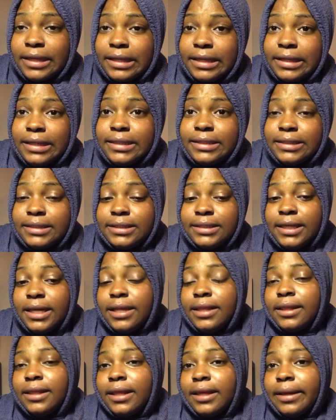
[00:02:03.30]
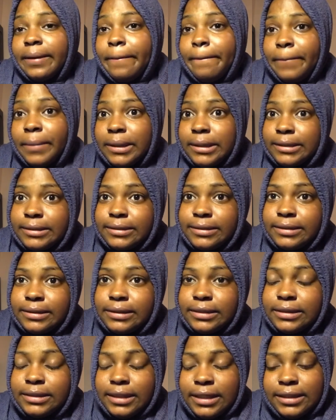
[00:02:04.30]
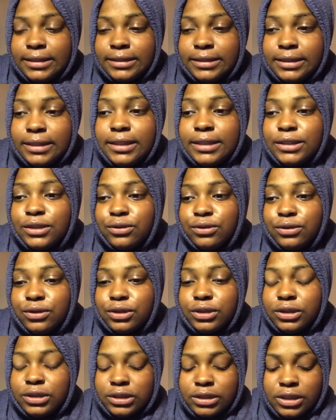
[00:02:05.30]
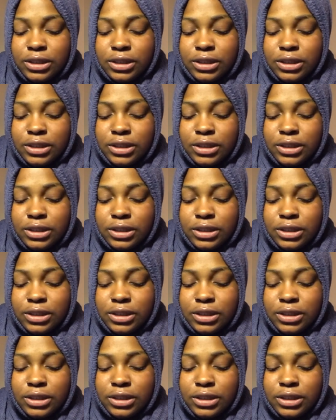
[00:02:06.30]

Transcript: It is a sad thing, but yes, it is good.